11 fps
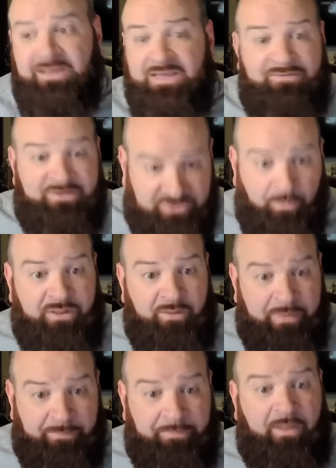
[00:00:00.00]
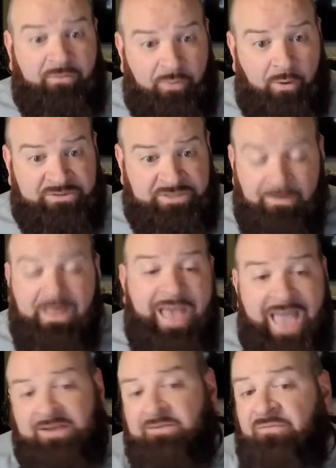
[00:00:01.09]
They give it to one of the people on the road team.
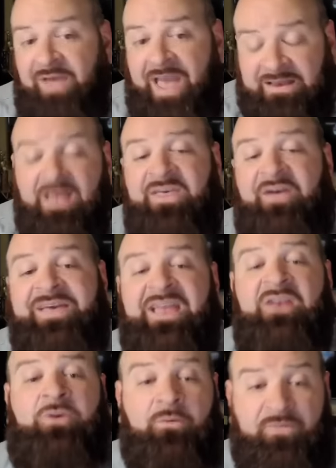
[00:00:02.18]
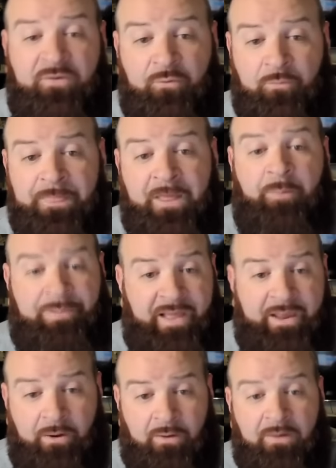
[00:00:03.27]
And in fact, they'll interview a
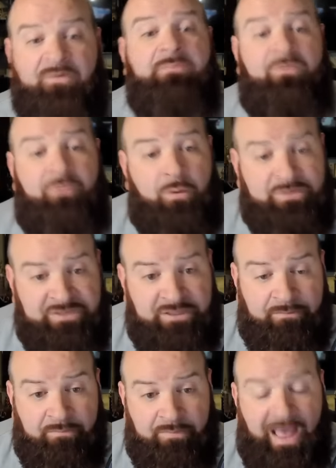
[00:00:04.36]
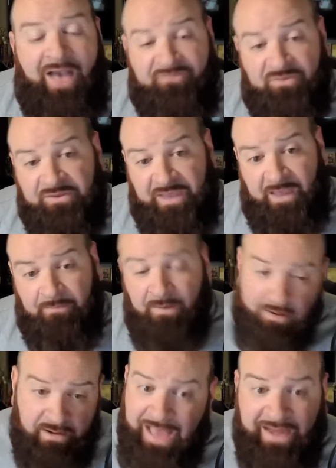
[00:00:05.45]
player from the road team after the game,
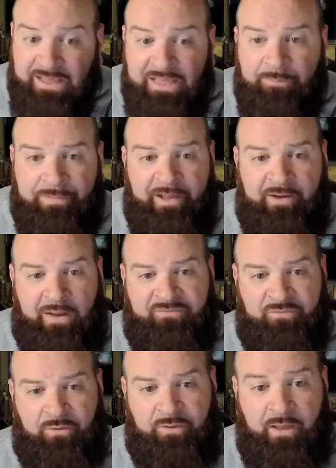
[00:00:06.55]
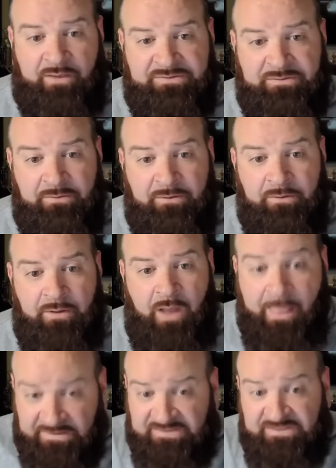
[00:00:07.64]
not a Heat player after a loss.
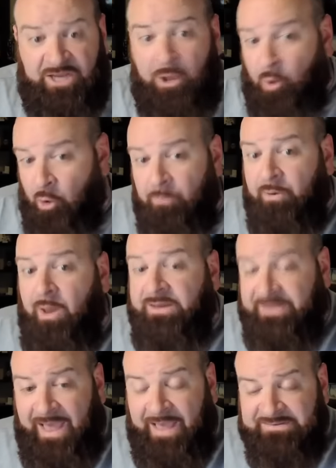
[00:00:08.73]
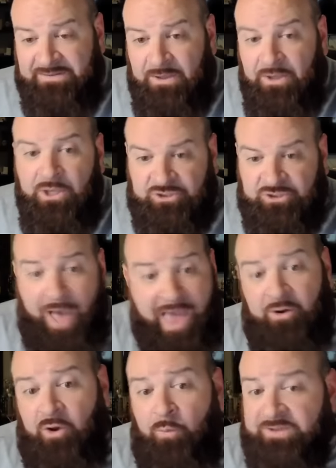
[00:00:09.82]
And this isn't a home broadcast. So I
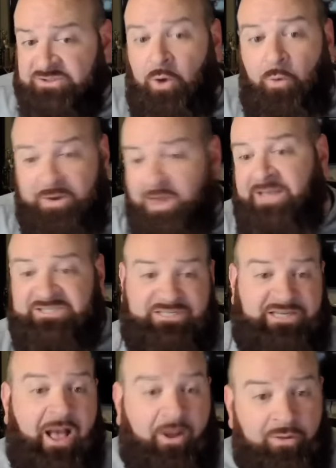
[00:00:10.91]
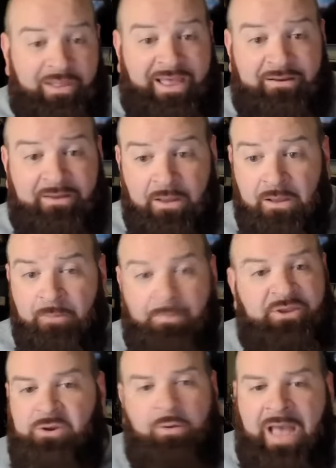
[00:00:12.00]
don't know what's going on in Chicagoland,
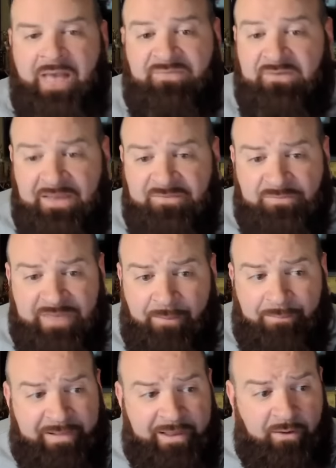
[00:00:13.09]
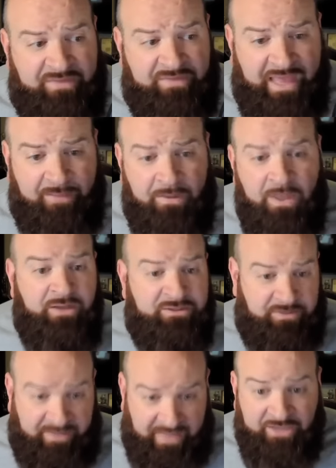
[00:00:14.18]
but you don't have to give the damn player of the game
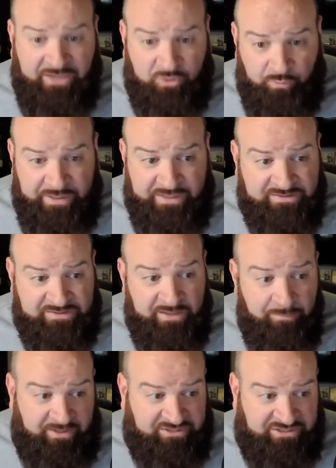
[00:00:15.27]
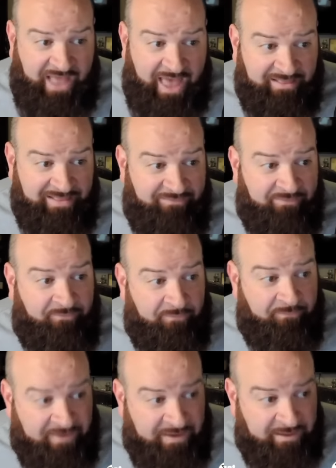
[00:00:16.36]
to Angel Reese because she had
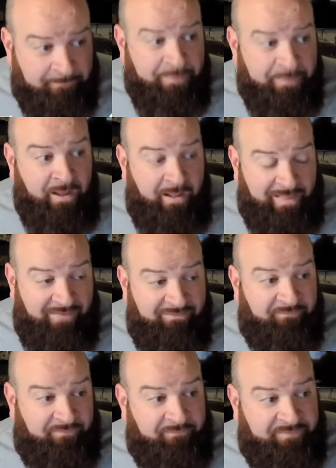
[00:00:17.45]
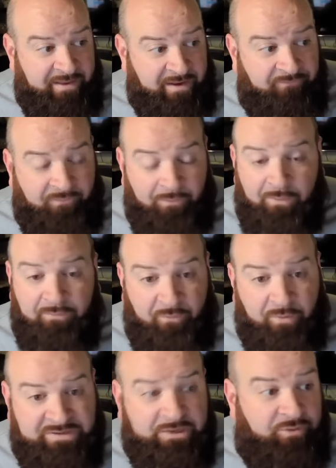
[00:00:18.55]
11-15. 11-15 on 4 of
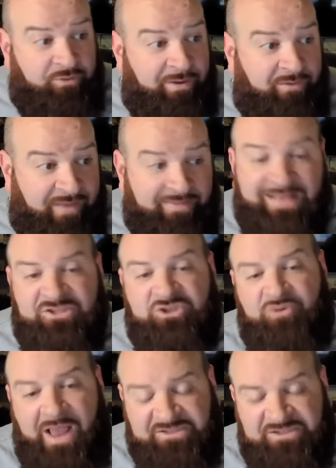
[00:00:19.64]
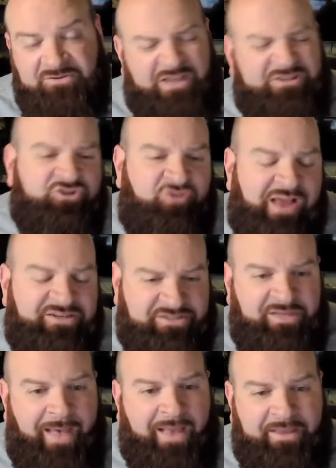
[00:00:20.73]
14 and 3 of 8. That's a tragedy. That's a
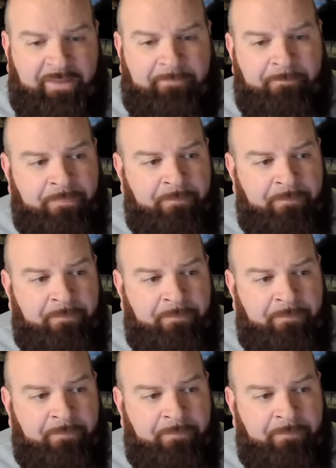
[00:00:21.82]
tragically bad game.